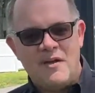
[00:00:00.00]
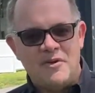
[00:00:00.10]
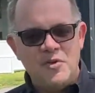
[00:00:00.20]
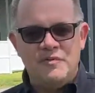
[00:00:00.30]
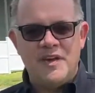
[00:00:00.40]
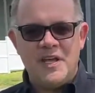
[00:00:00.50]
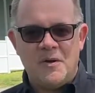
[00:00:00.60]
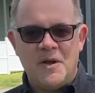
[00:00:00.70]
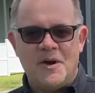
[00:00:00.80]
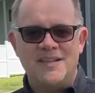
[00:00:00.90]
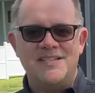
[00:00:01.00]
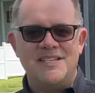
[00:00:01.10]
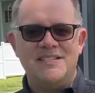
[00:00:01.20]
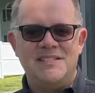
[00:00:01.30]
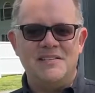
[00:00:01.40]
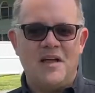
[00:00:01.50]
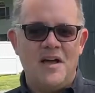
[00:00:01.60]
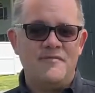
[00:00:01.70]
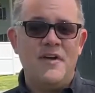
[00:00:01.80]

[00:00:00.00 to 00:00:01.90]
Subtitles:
have a new video here on CT Life.